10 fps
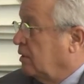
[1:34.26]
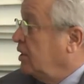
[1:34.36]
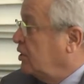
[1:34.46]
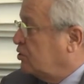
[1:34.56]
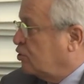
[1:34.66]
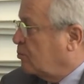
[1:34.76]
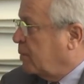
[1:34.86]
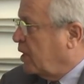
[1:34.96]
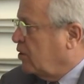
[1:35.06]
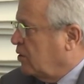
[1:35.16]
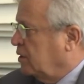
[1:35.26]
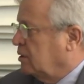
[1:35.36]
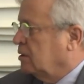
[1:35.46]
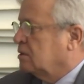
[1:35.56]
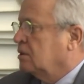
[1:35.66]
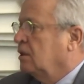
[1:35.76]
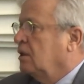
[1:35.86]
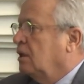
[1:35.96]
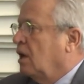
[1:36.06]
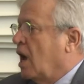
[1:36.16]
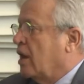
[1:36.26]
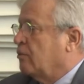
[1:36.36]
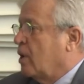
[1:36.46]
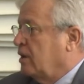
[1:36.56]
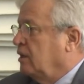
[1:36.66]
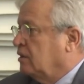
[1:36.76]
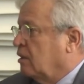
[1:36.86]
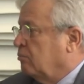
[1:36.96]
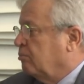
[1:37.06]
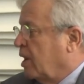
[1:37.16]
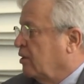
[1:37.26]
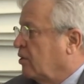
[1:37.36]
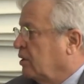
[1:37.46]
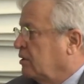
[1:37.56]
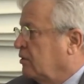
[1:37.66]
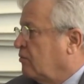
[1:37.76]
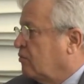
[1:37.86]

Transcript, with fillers: needs or priorities. And one need and priority,